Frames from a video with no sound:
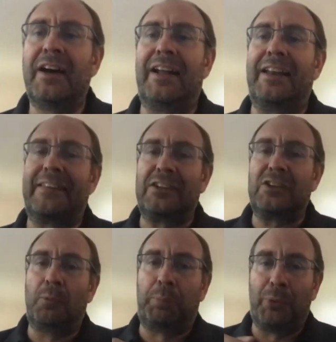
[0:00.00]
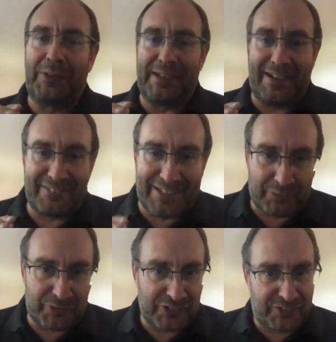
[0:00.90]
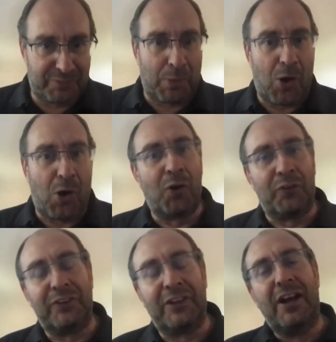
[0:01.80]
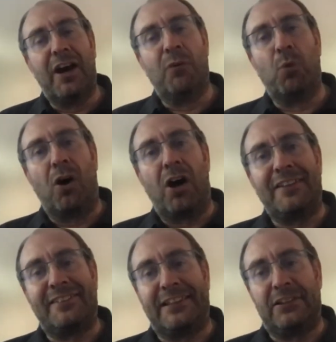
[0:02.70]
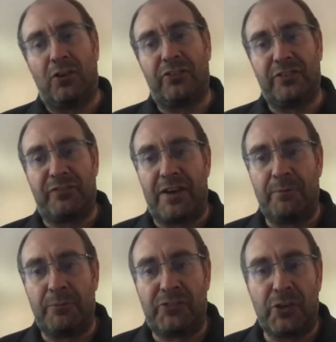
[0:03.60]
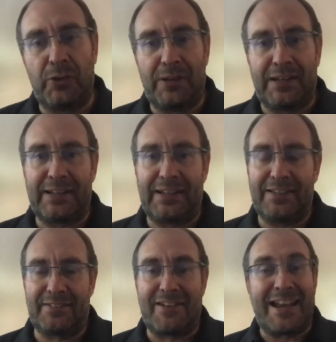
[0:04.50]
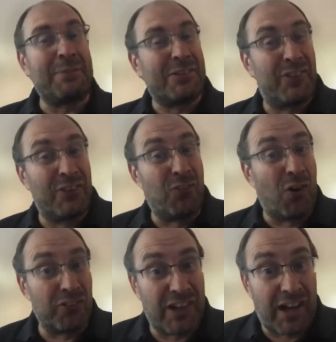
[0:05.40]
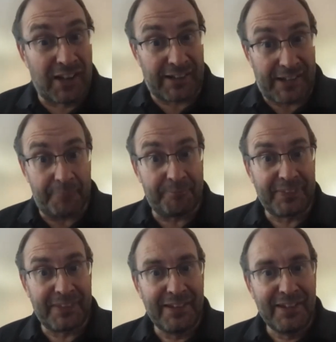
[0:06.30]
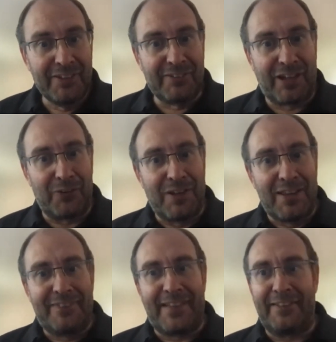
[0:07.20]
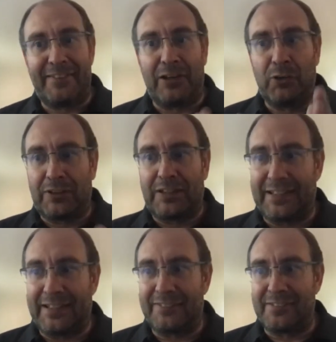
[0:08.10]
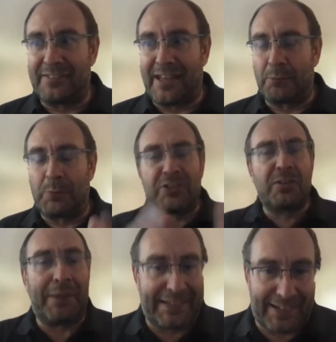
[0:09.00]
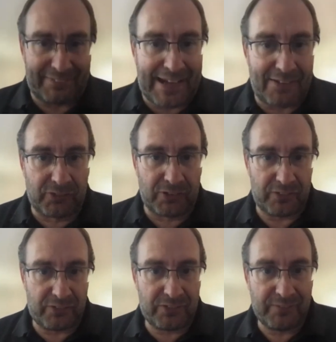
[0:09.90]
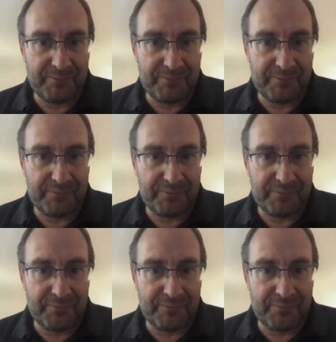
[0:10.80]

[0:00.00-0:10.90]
And I think your point there is absolutely spot on. And what I see lots of firms doing is they're aiming for the wrong target. So they're looking at this and saying, we should be cloud accountants.